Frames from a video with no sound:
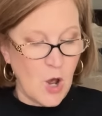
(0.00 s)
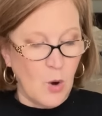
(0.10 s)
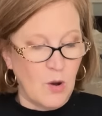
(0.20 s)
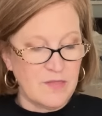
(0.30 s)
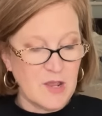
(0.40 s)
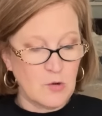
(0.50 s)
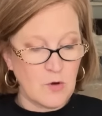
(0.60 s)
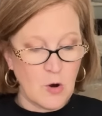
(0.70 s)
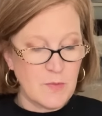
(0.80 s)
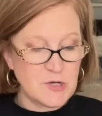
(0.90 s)
while the
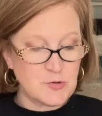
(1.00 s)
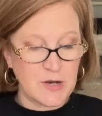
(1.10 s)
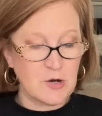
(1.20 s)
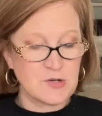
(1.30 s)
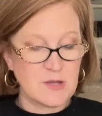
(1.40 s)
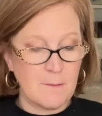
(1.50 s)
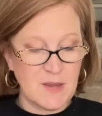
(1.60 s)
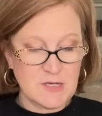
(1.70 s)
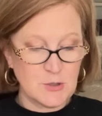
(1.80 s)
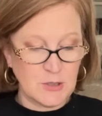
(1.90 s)
aroma triggers
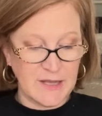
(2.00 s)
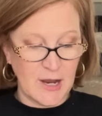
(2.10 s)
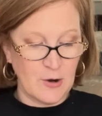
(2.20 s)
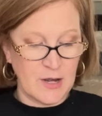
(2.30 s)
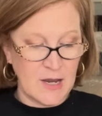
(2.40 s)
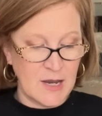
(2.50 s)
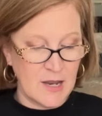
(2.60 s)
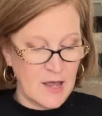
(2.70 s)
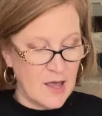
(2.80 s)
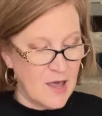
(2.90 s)
mental clarity
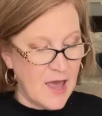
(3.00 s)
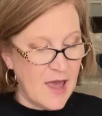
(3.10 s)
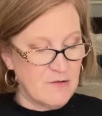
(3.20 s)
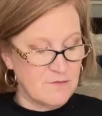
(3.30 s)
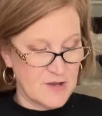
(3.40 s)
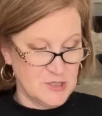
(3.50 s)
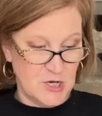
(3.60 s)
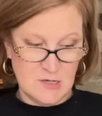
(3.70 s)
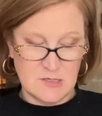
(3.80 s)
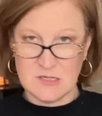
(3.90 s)
and
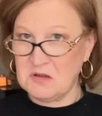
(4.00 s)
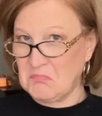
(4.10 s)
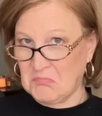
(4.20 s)
visions